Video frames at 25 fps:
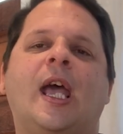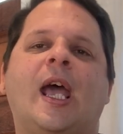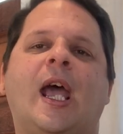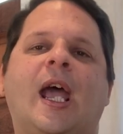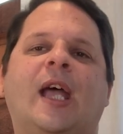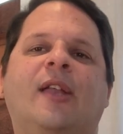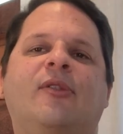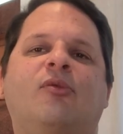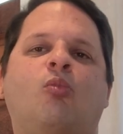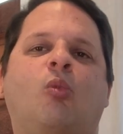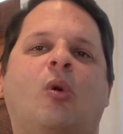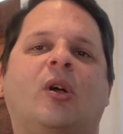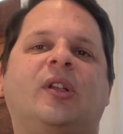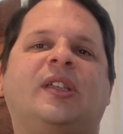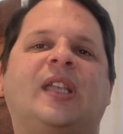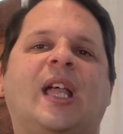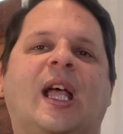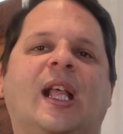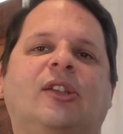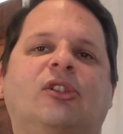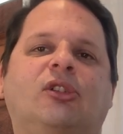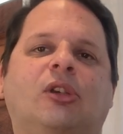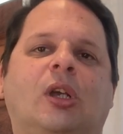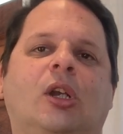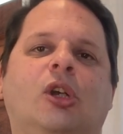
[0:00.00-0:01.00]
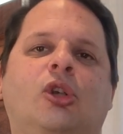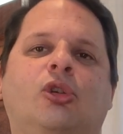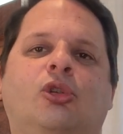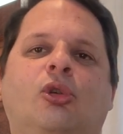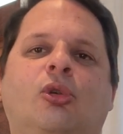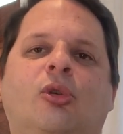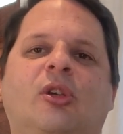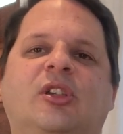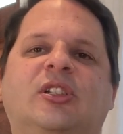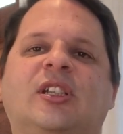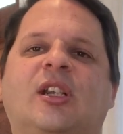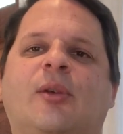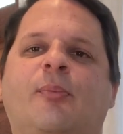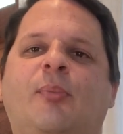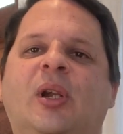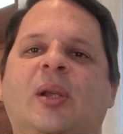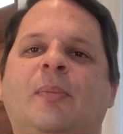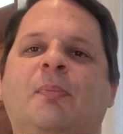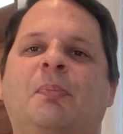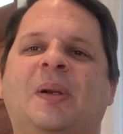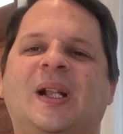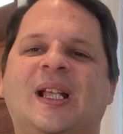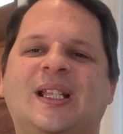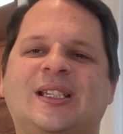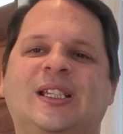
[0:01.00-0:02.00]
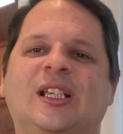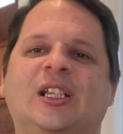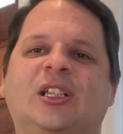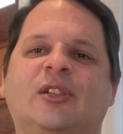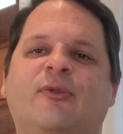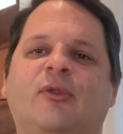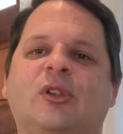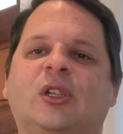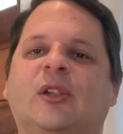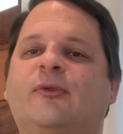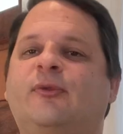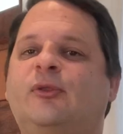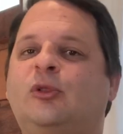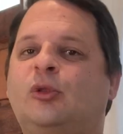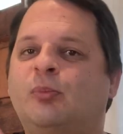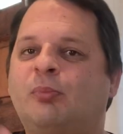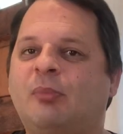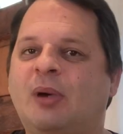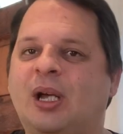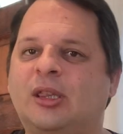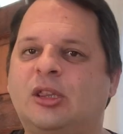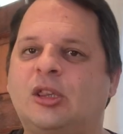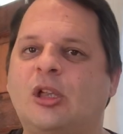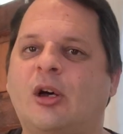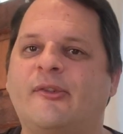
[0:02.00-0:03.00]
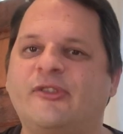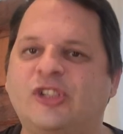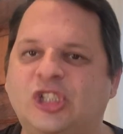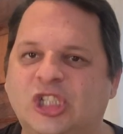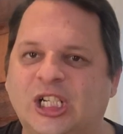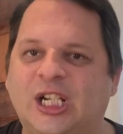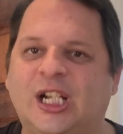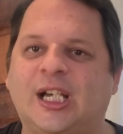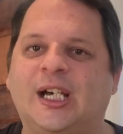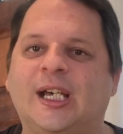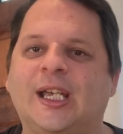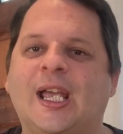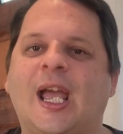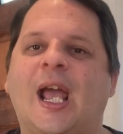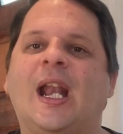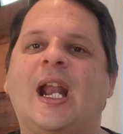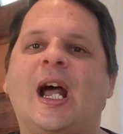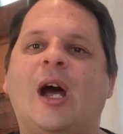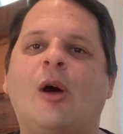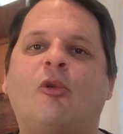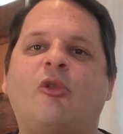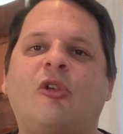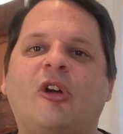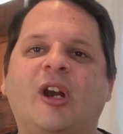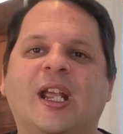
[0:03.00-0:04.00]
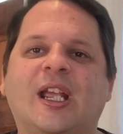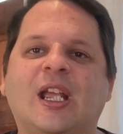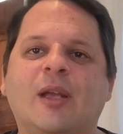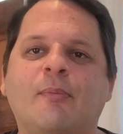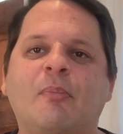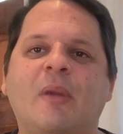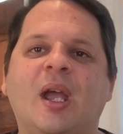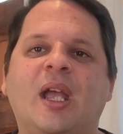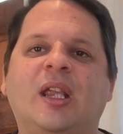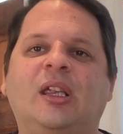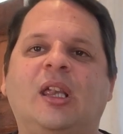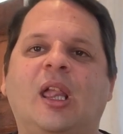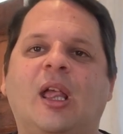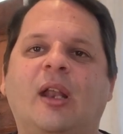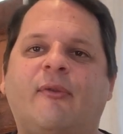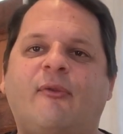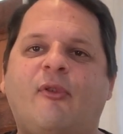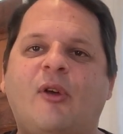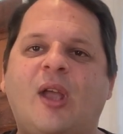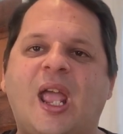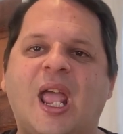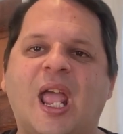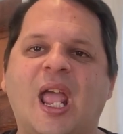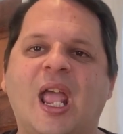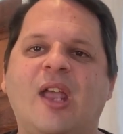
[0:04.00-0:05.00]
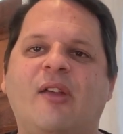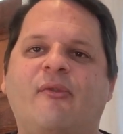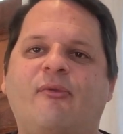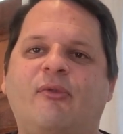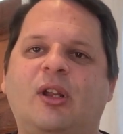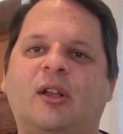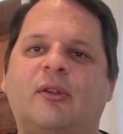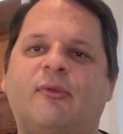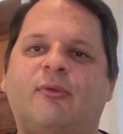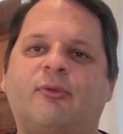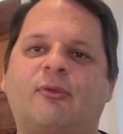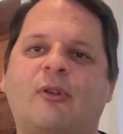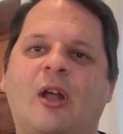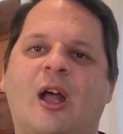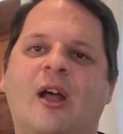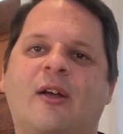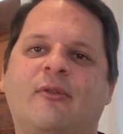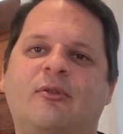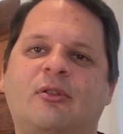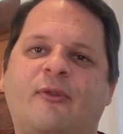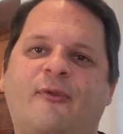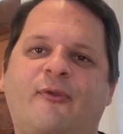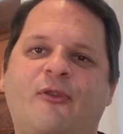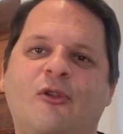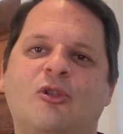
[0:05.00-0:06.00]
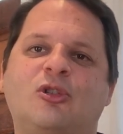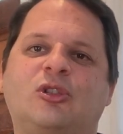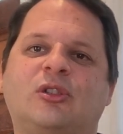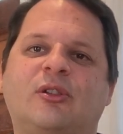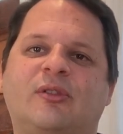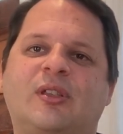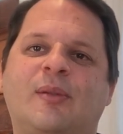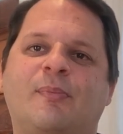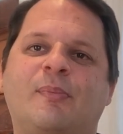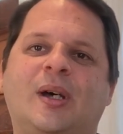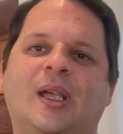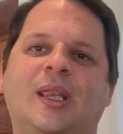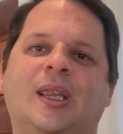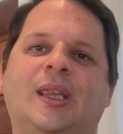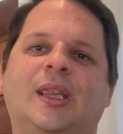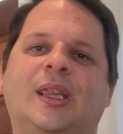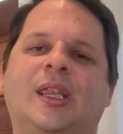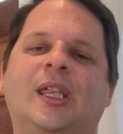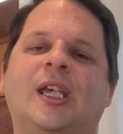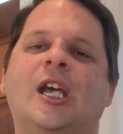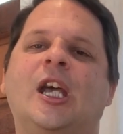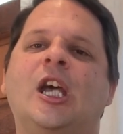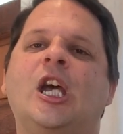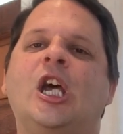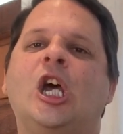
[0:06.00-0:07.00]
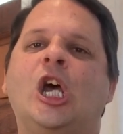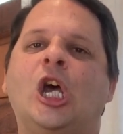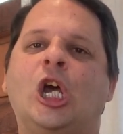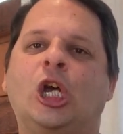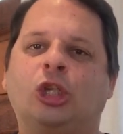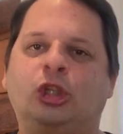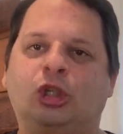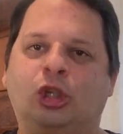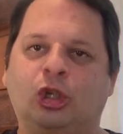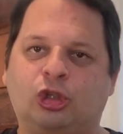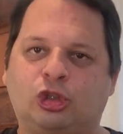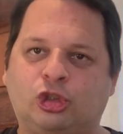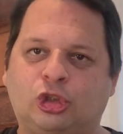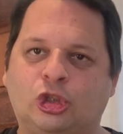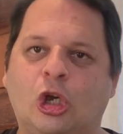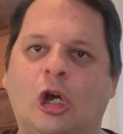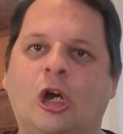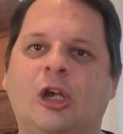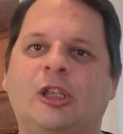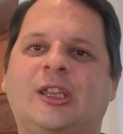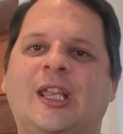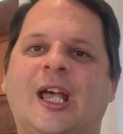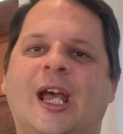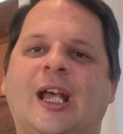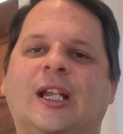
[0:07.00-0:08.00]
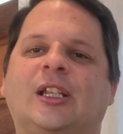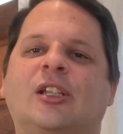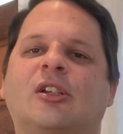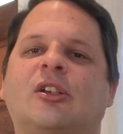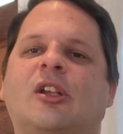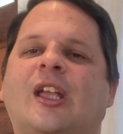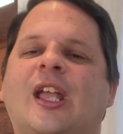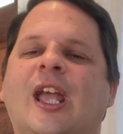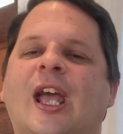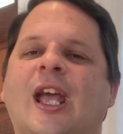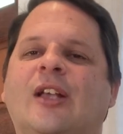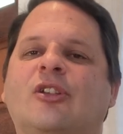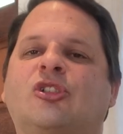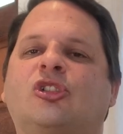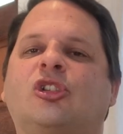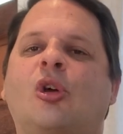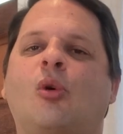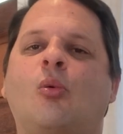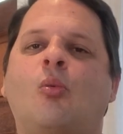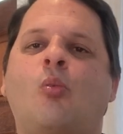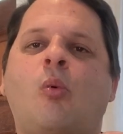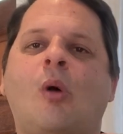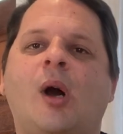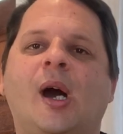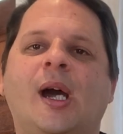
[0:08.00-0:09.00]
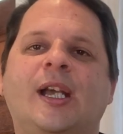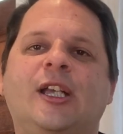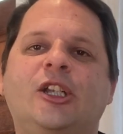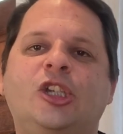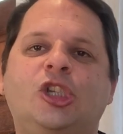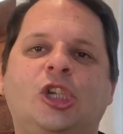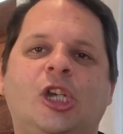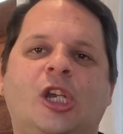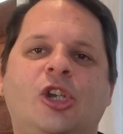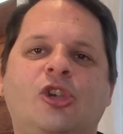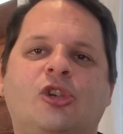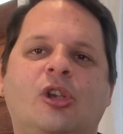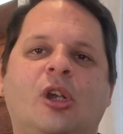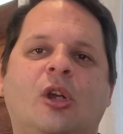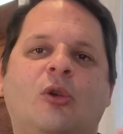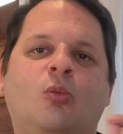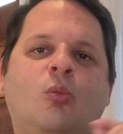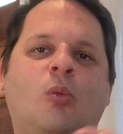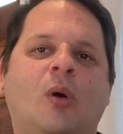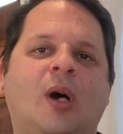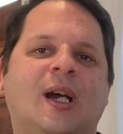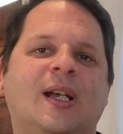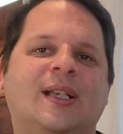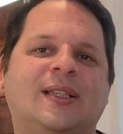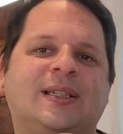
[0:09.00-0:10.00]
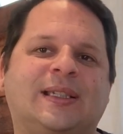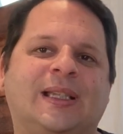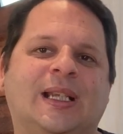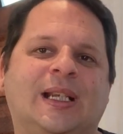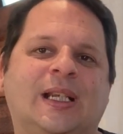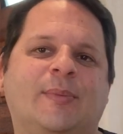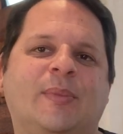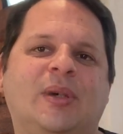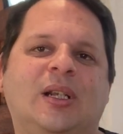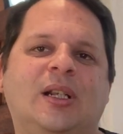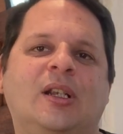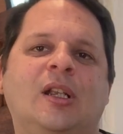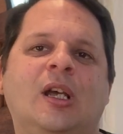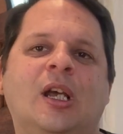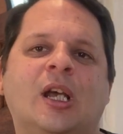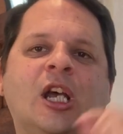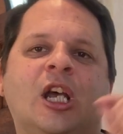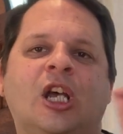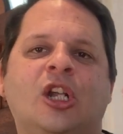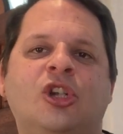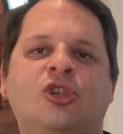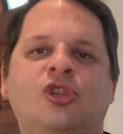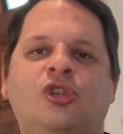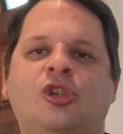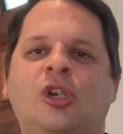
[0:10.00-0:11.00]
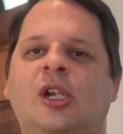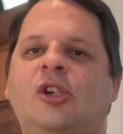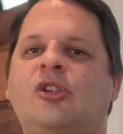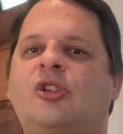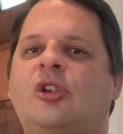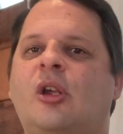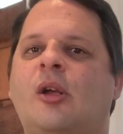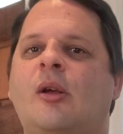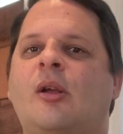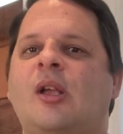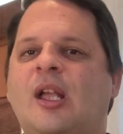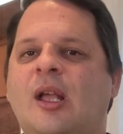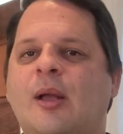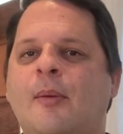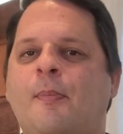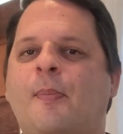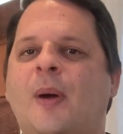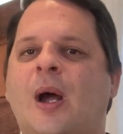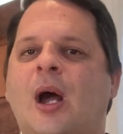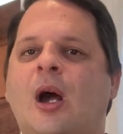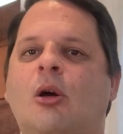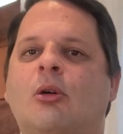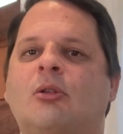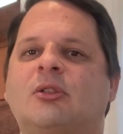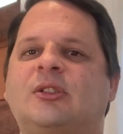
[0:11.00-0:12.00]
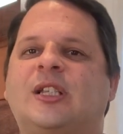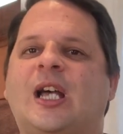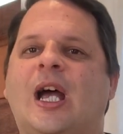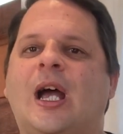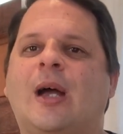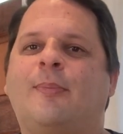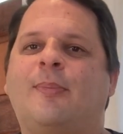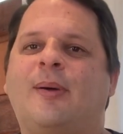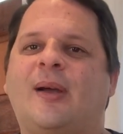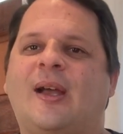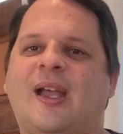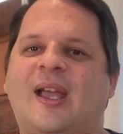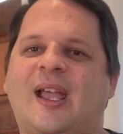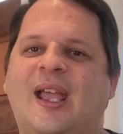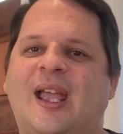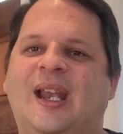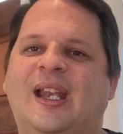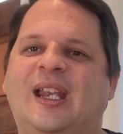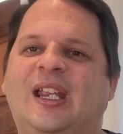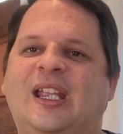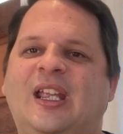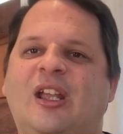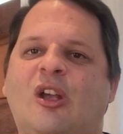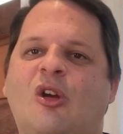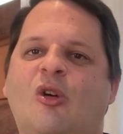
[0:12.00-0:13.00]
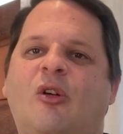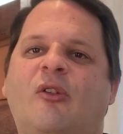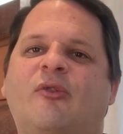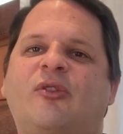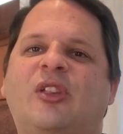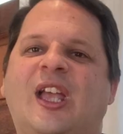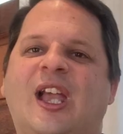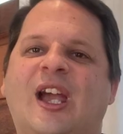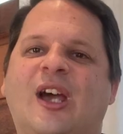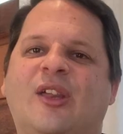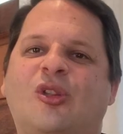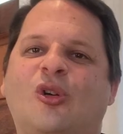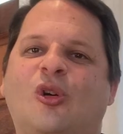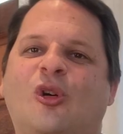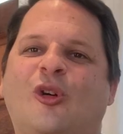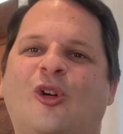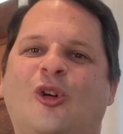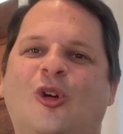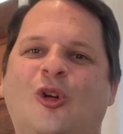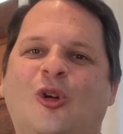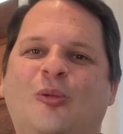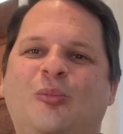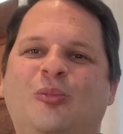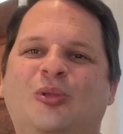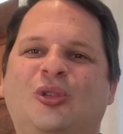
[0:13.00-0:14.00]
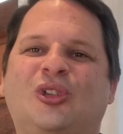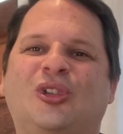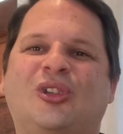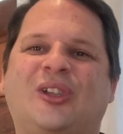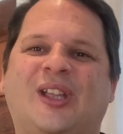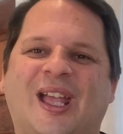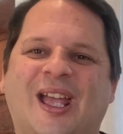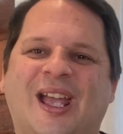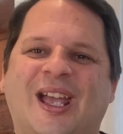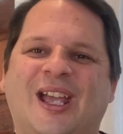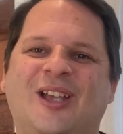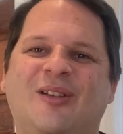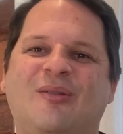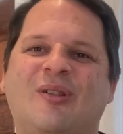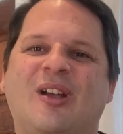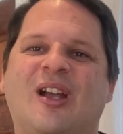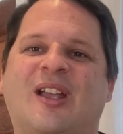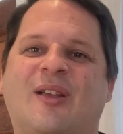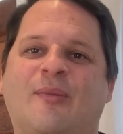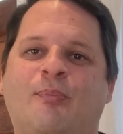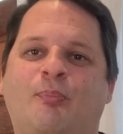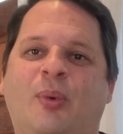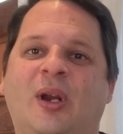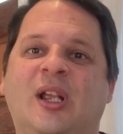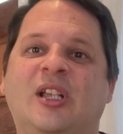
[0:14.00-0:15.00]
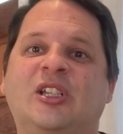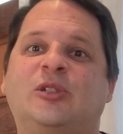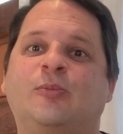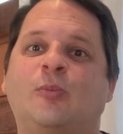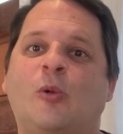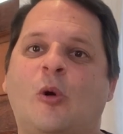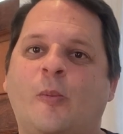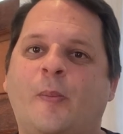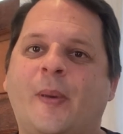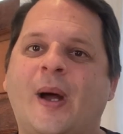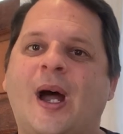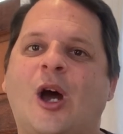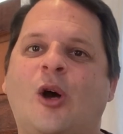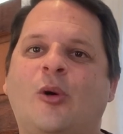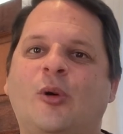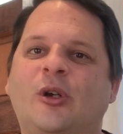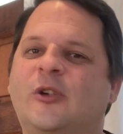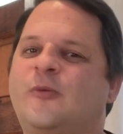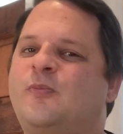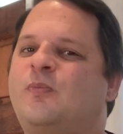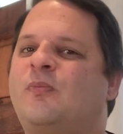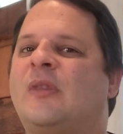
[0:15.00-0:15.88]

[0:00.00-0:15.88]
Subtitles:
And what that's going to do is going to bring blessings for the full month of July, and I'll recommend that for every the first of the month to start that. Okay, so why ginger and why cinnamon? Ginger powers up any of the other herbs. Okay, it brings more power.